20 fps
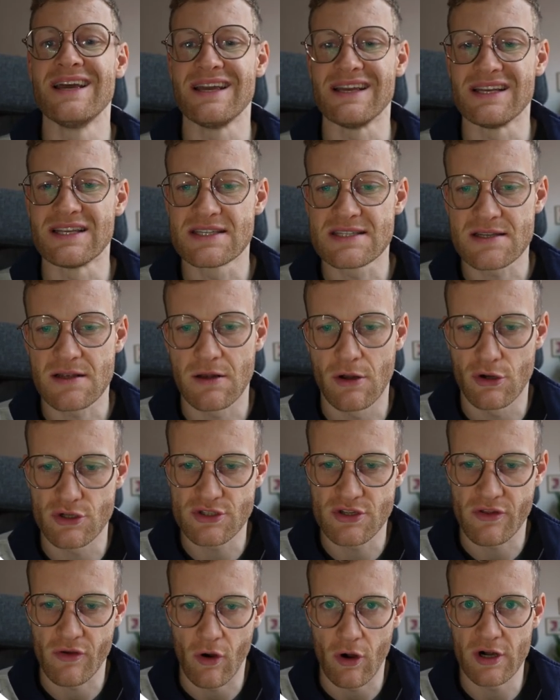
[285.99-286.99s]
is close
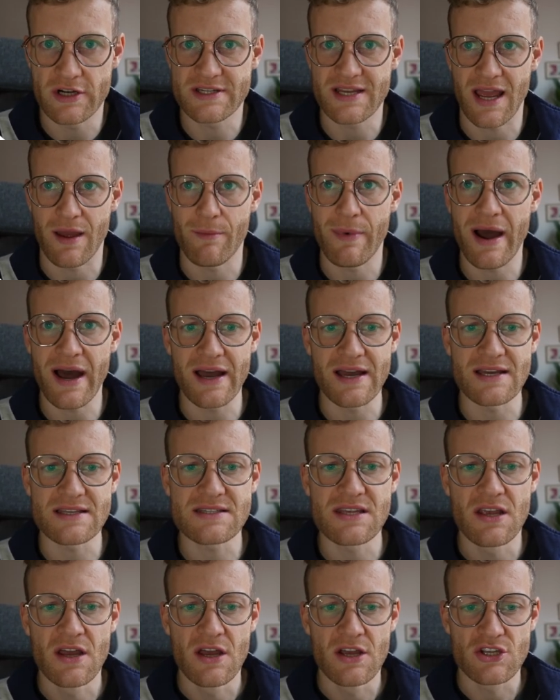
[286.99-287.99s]
to the all-time highs.